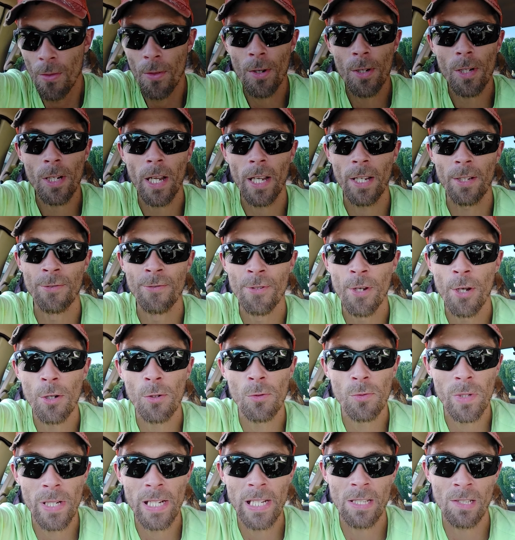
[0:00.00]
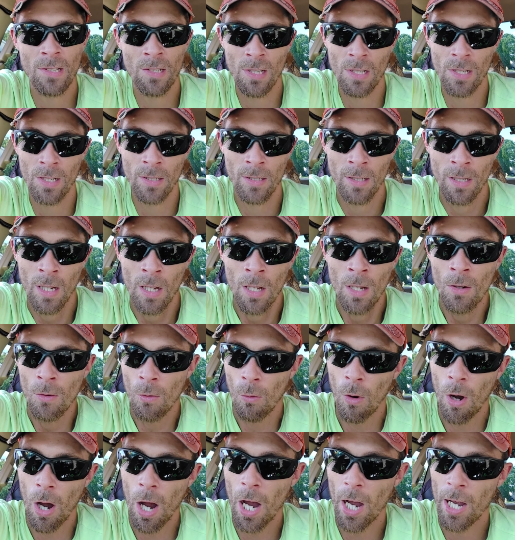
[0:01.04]
There ain't no reason
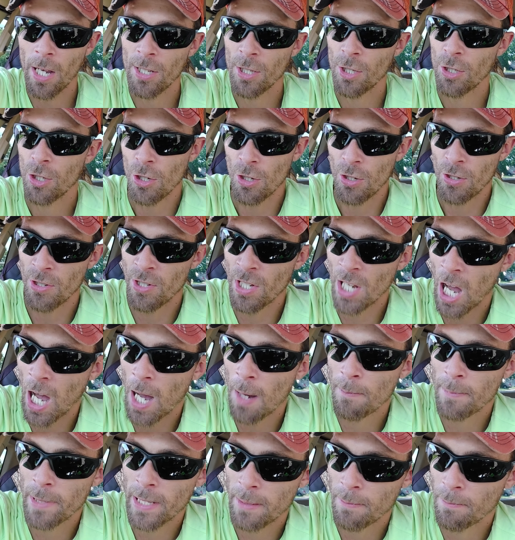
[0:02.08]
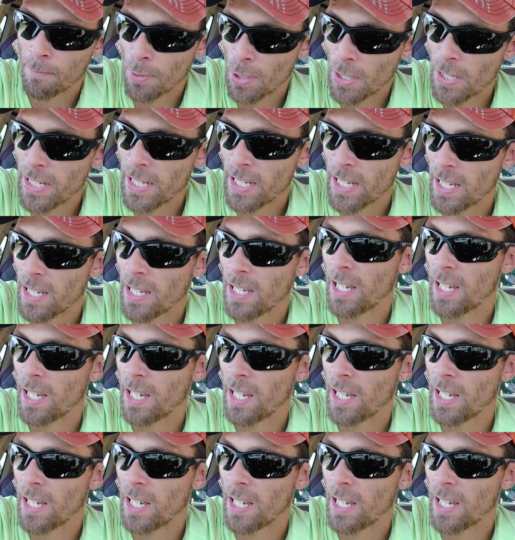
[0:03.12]
why I should not be bringing